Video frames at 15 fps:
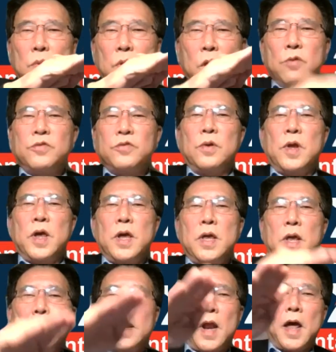
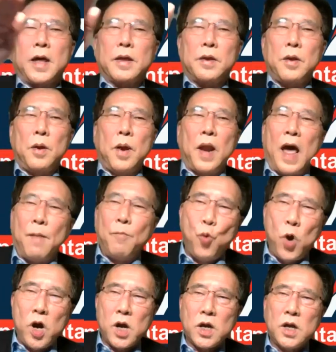usually it's like you know lab
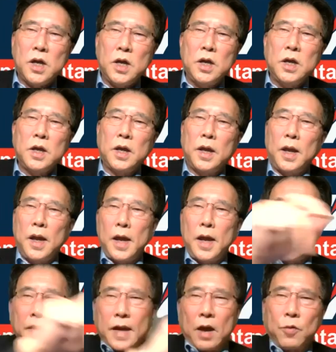work
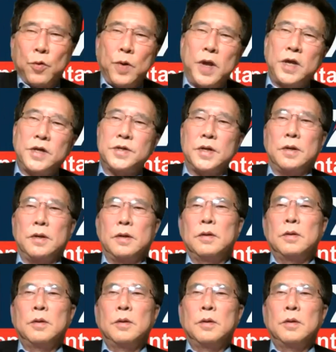and calculation.